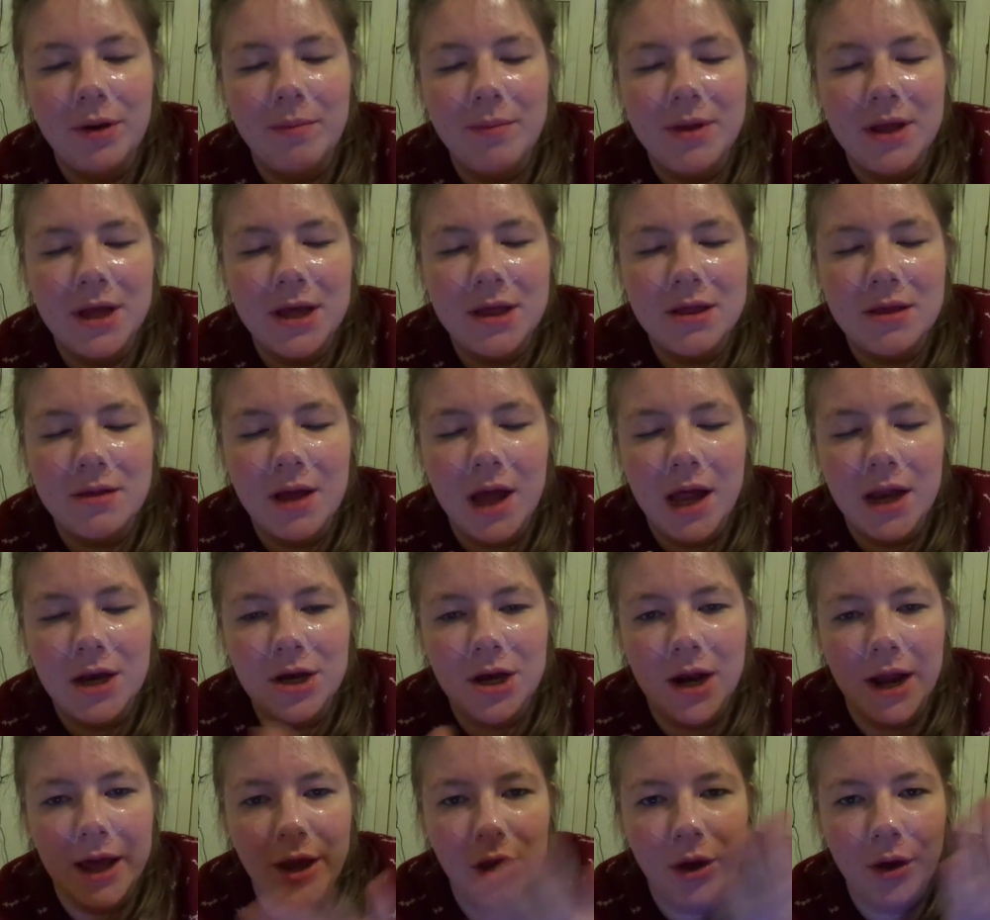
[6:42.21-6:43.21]
I mean, it's there
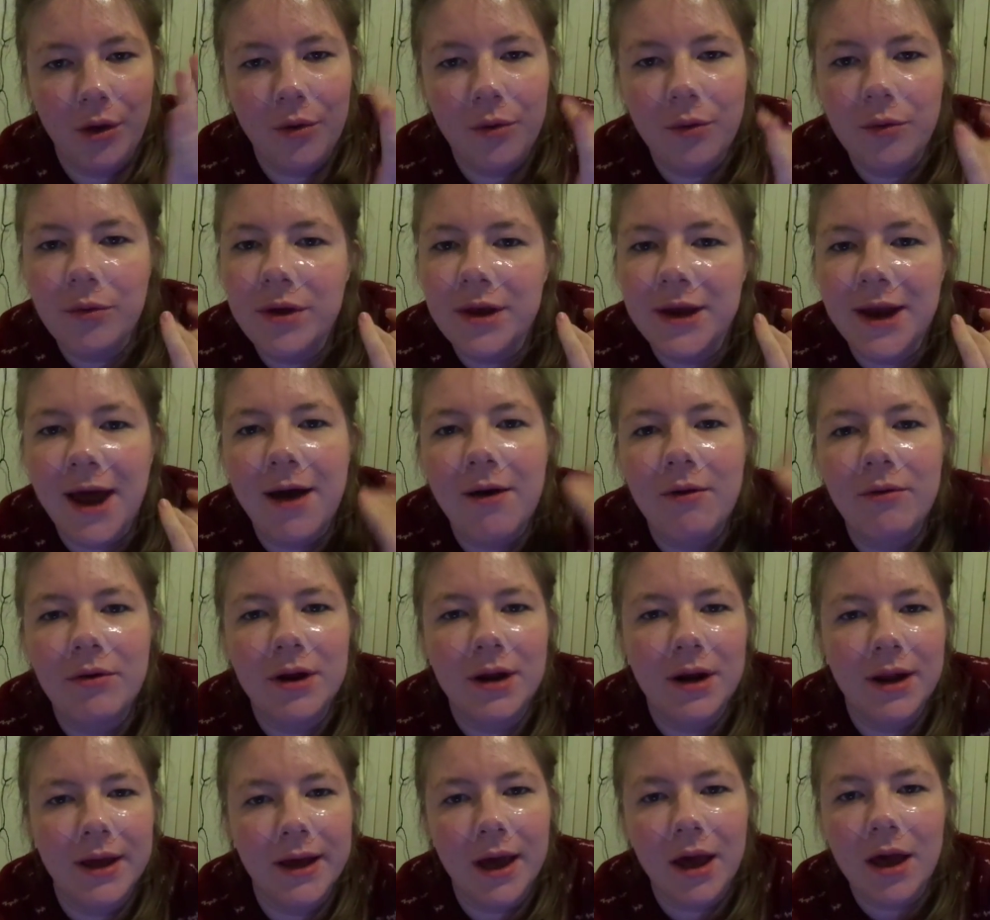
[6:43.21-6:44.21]
to like cool you down
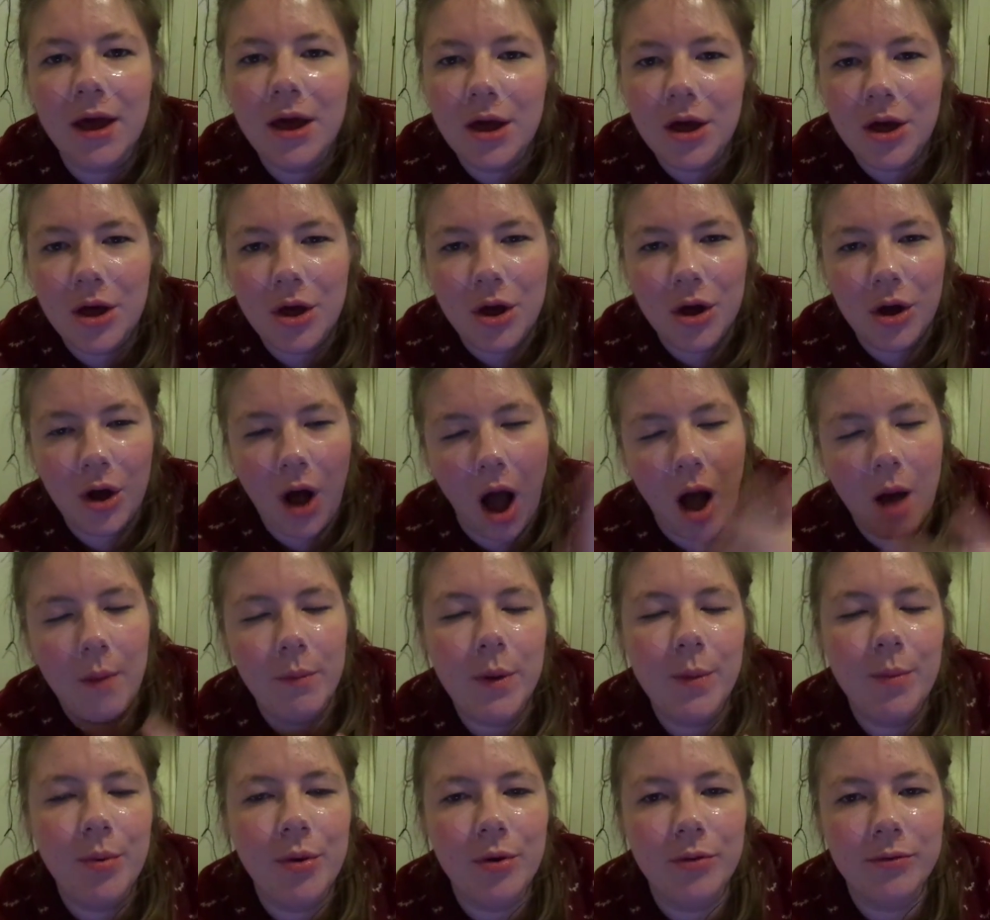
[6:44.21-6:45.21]
and like calm
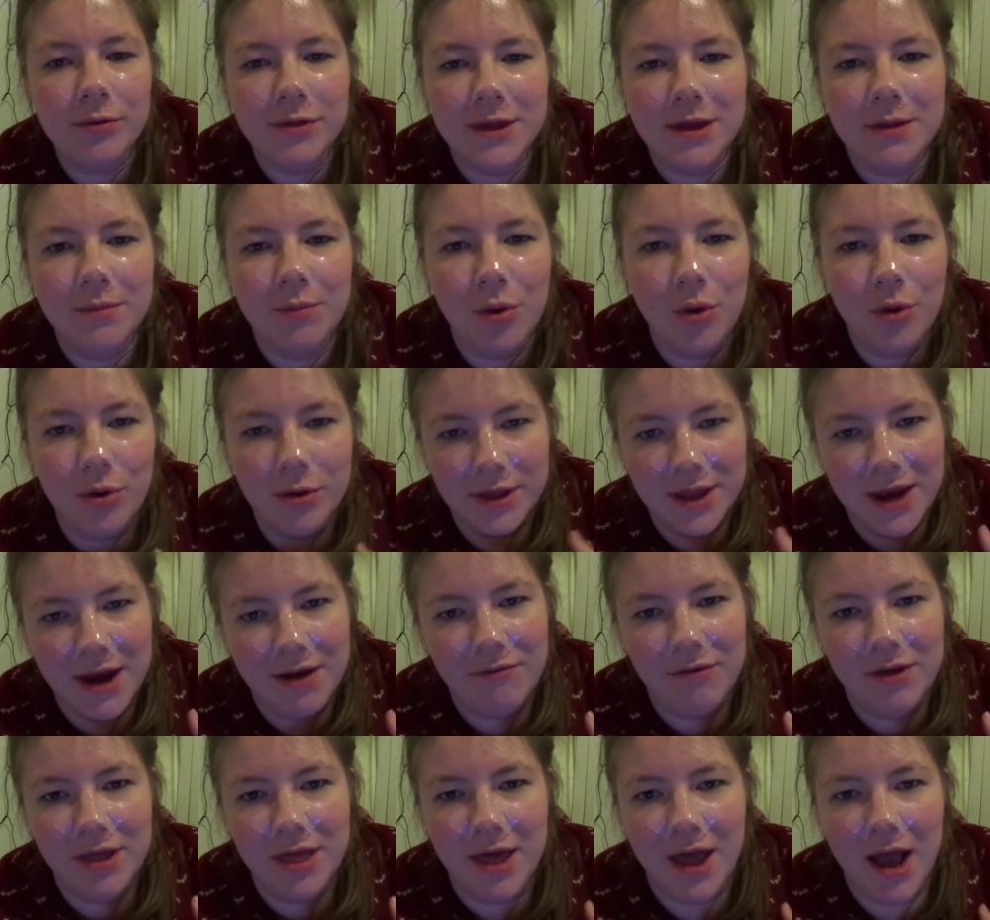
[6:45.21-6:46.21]
your pores and
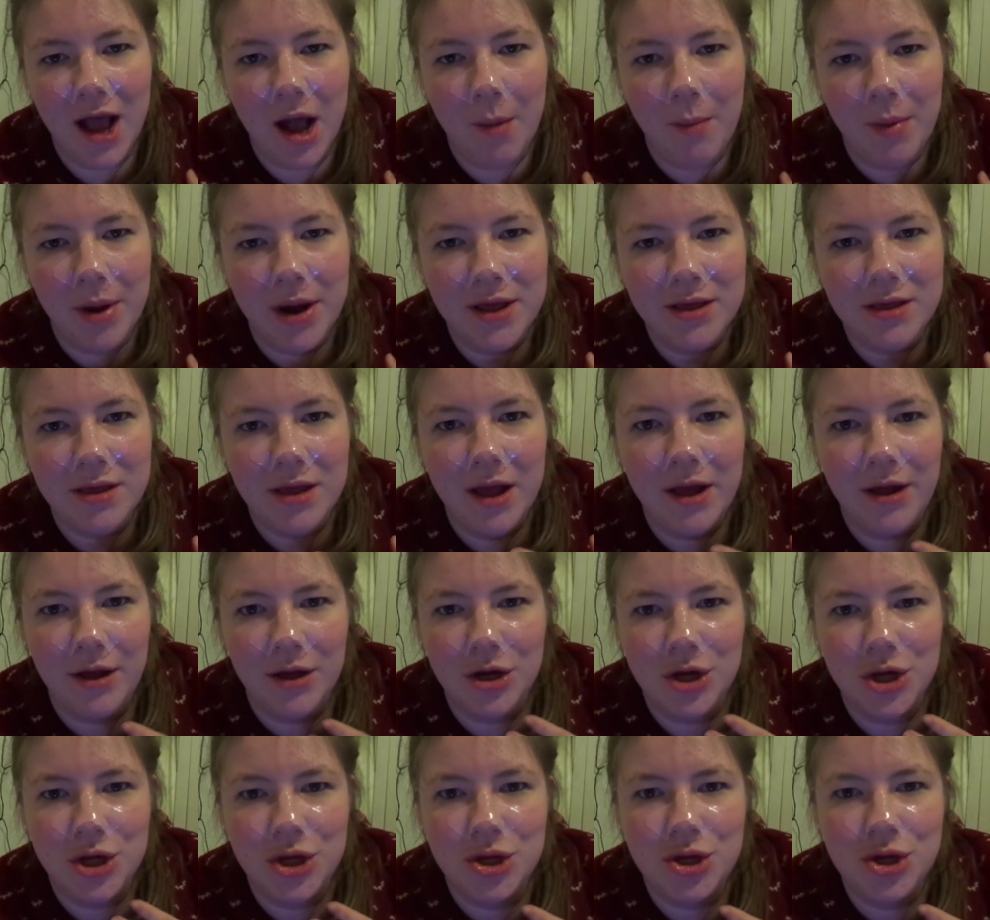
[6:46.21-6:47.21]
everything, but it's like
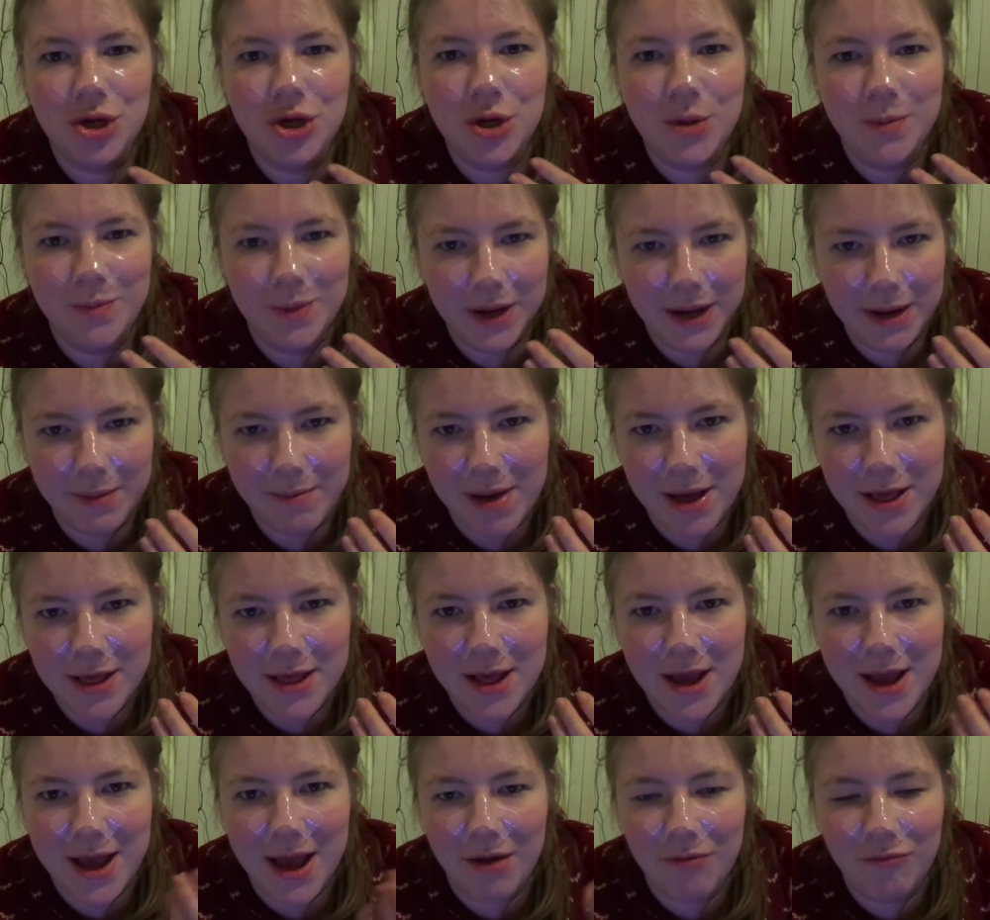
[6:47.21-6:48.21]
stupidly
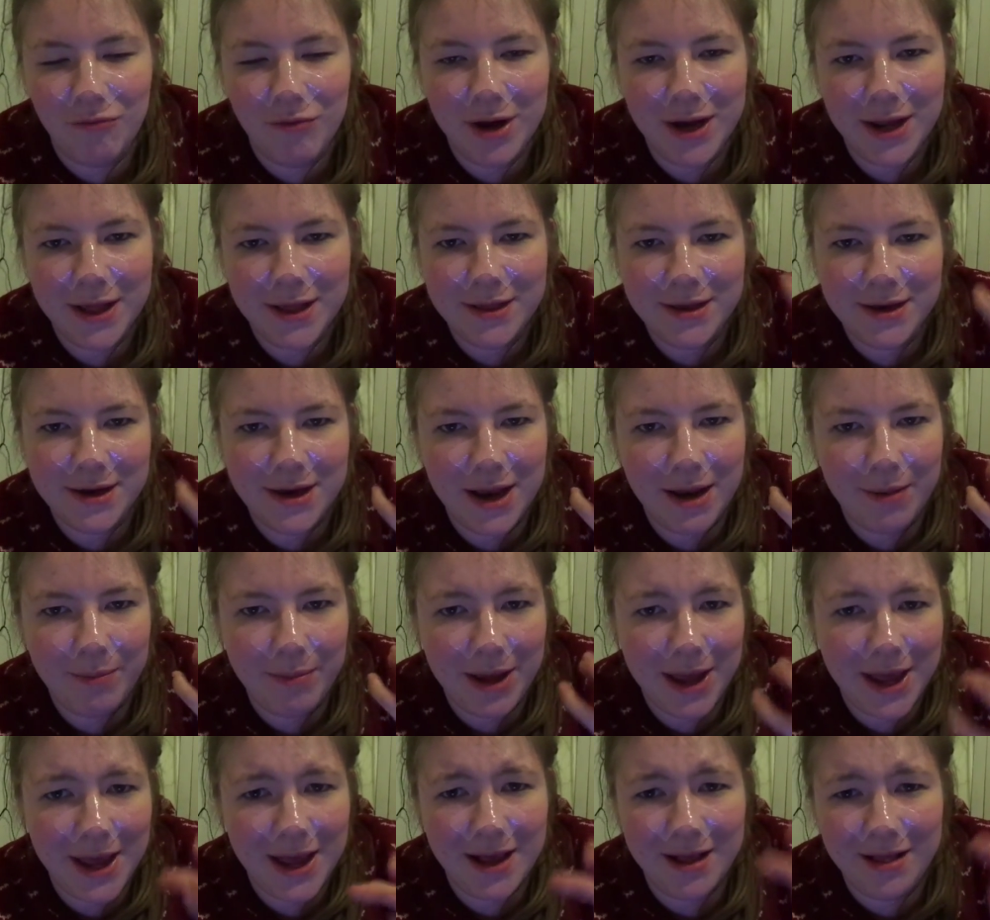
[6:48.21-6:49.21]
messy and really
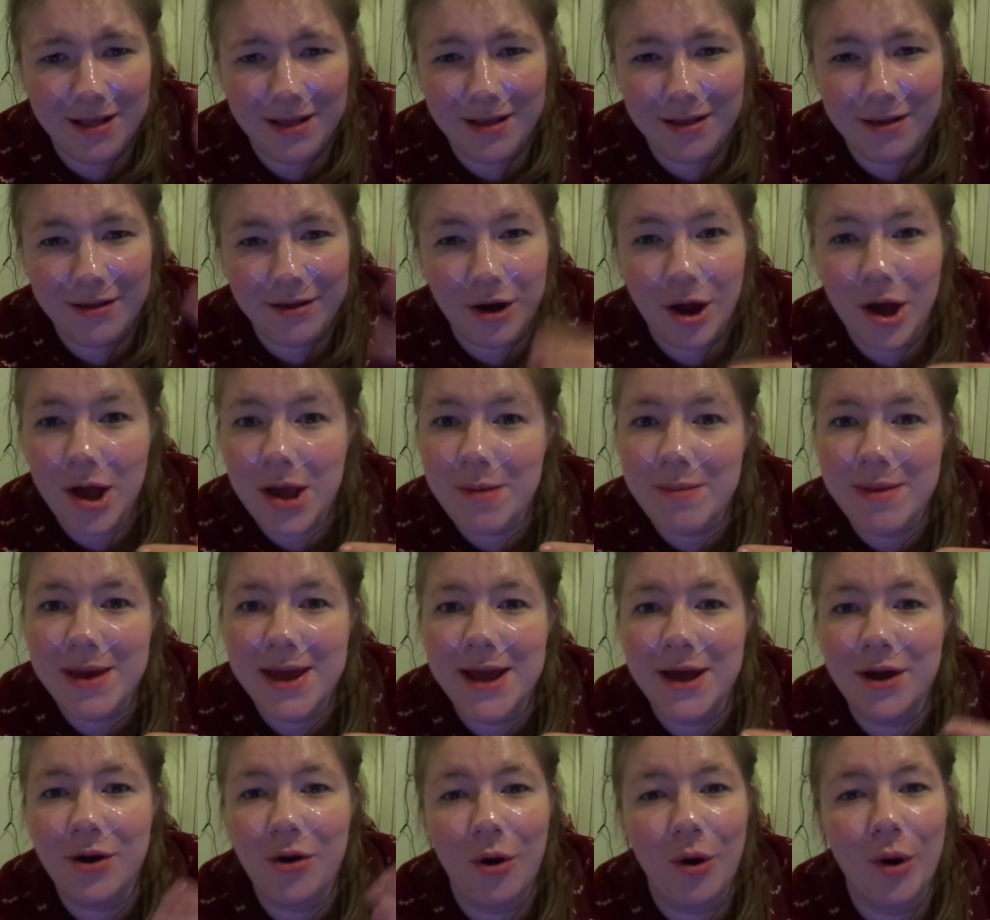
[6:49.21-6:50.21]
slippy and
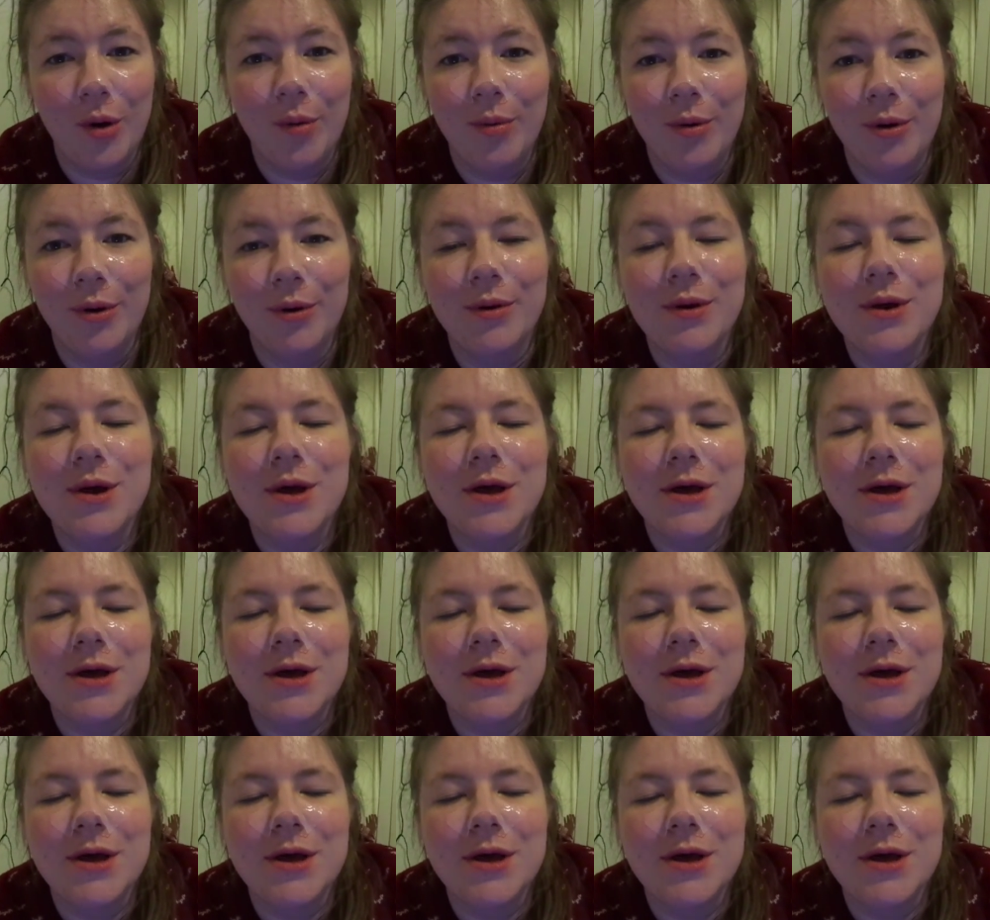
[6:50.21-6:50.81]
slimy and horrible.